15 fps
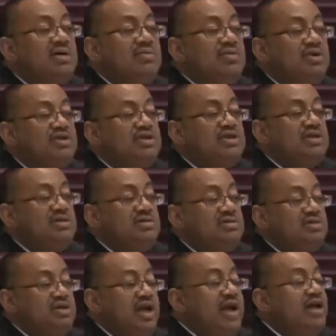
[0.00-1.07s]
Was he
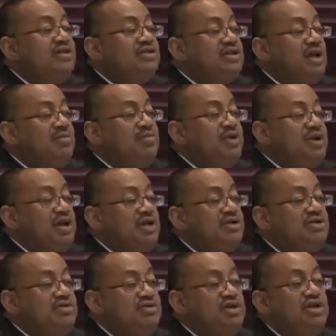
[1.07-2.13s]
saying something
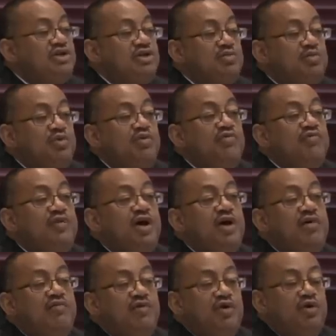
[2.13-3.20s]
that you disapproved of,